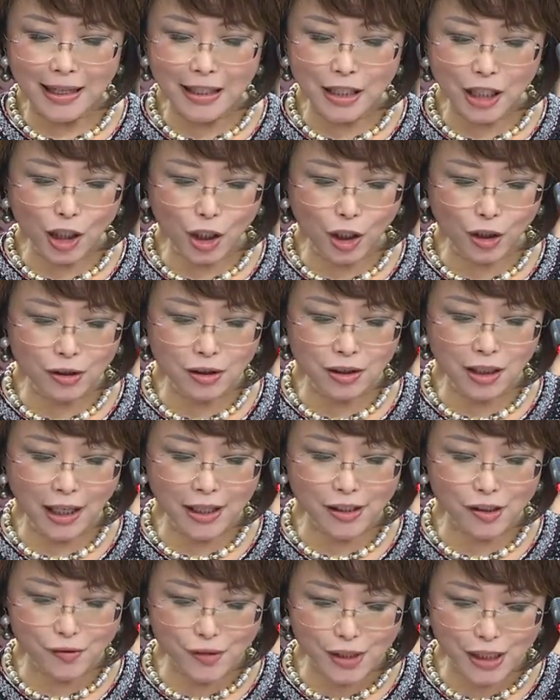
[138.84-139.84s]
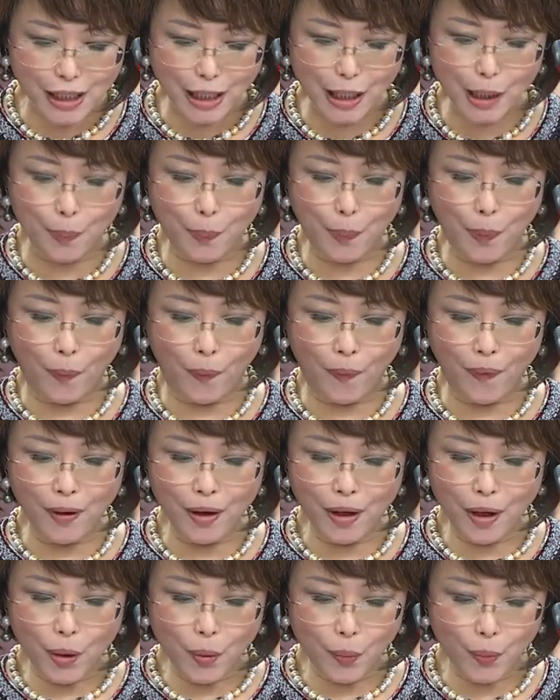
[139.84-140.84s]
In the context of
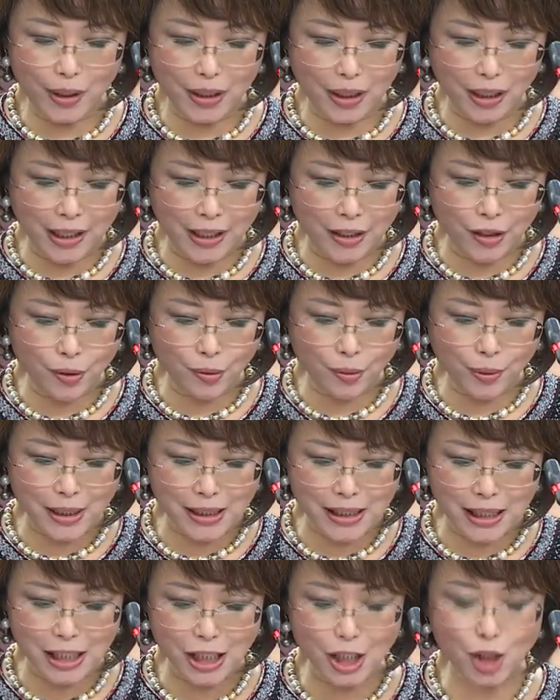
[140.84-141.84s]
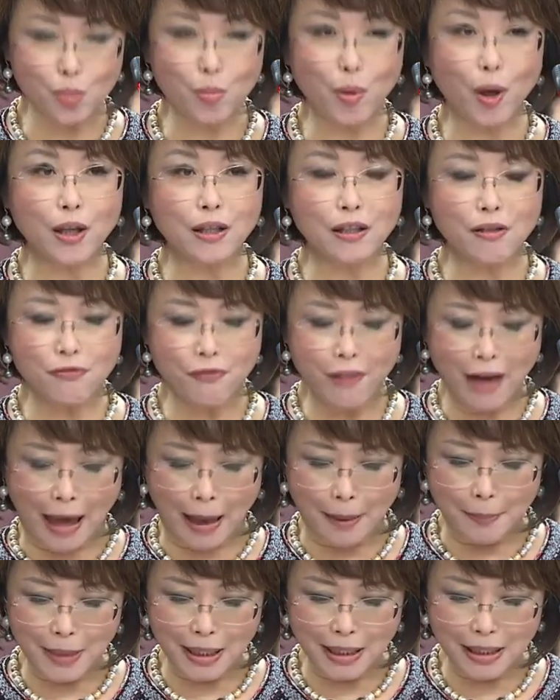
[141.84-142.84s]
Singapore, with increasing smaller
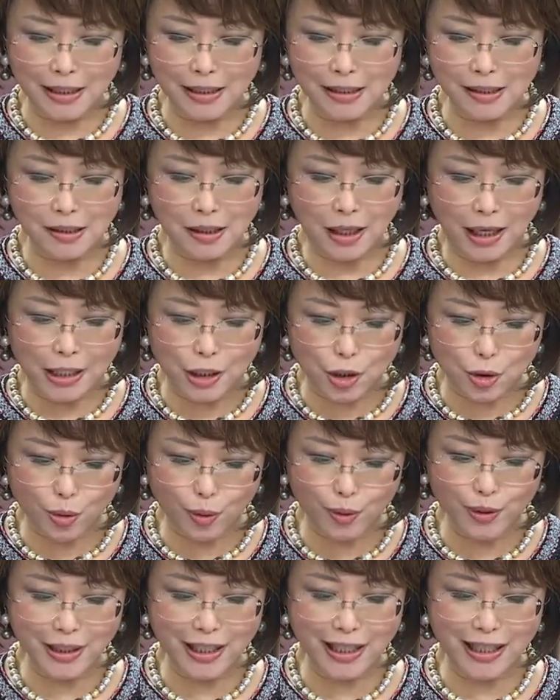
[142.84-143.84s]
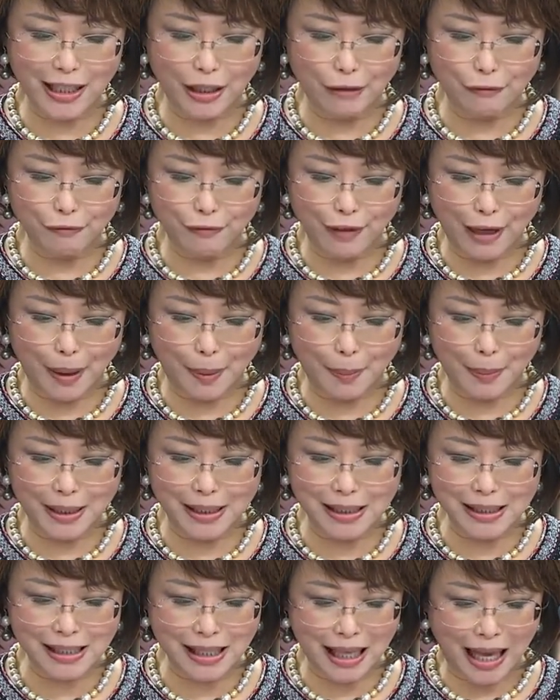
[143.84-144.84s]
families and dual income
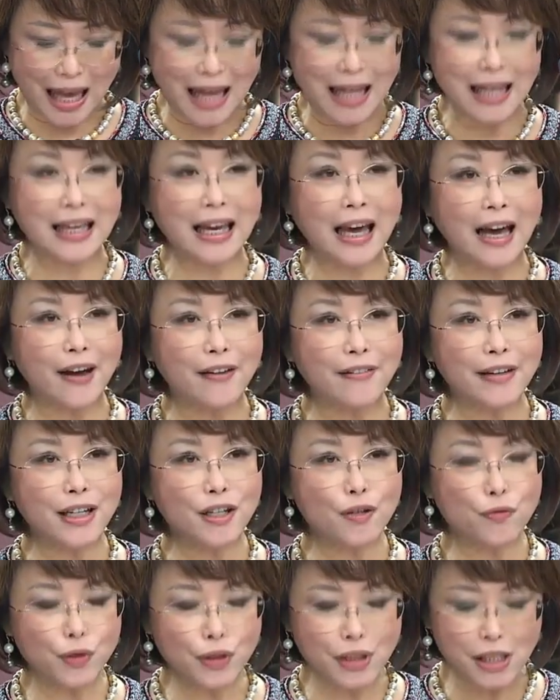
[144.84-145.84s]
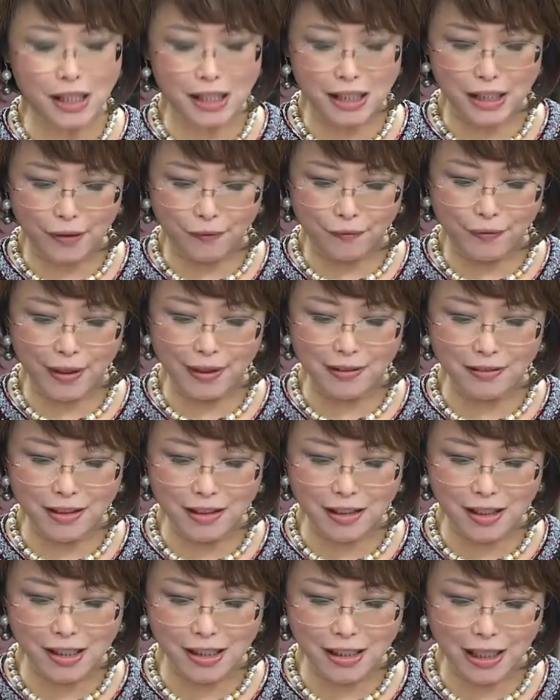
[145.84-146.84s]
families, caring for the
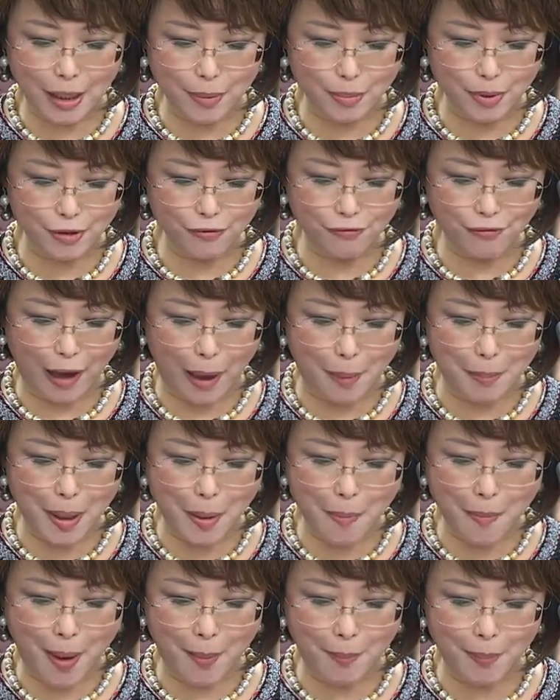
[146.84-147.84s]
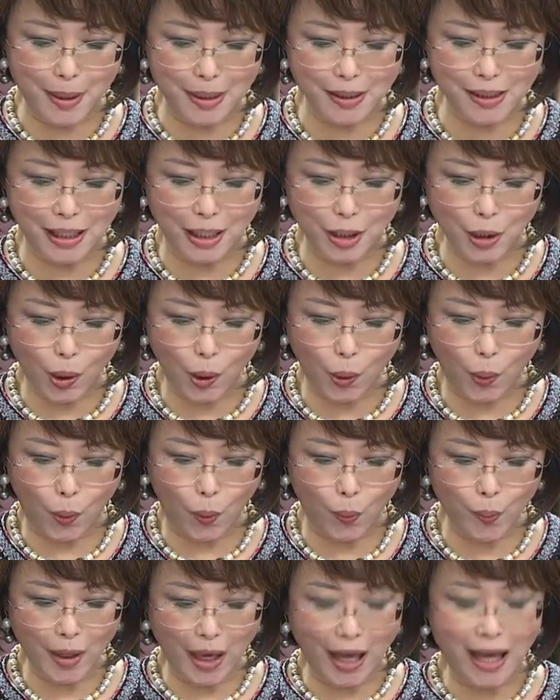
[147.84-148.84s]
severely disabled family members at
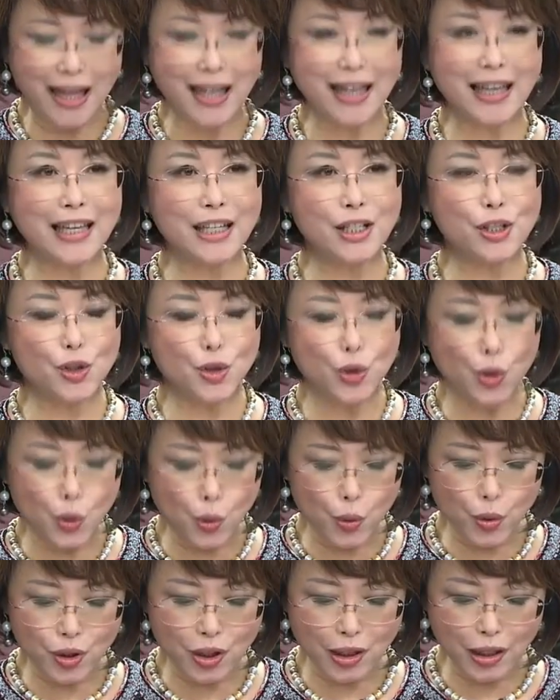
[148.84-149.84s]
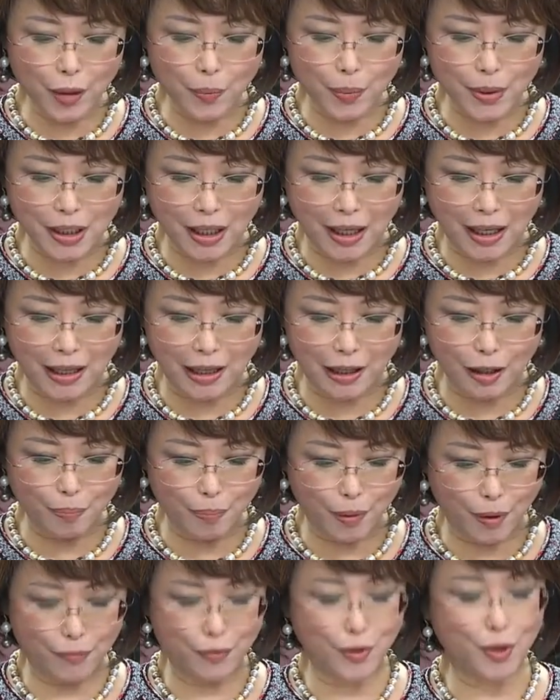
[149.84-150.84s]
home is usually with the
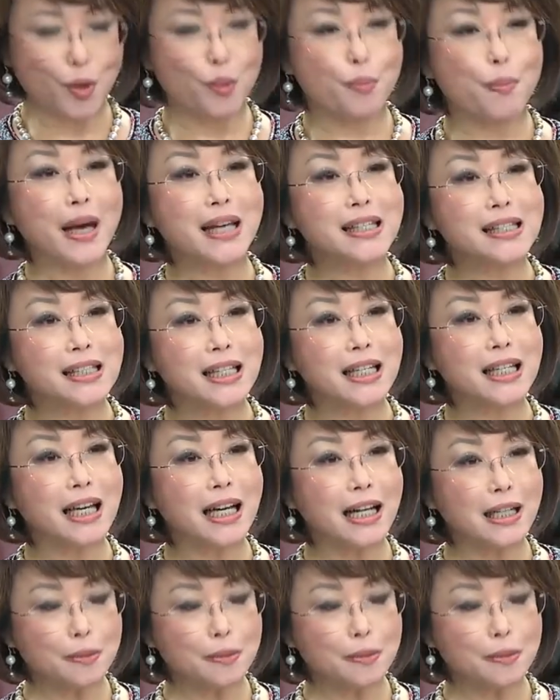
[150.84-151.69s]
help of domestic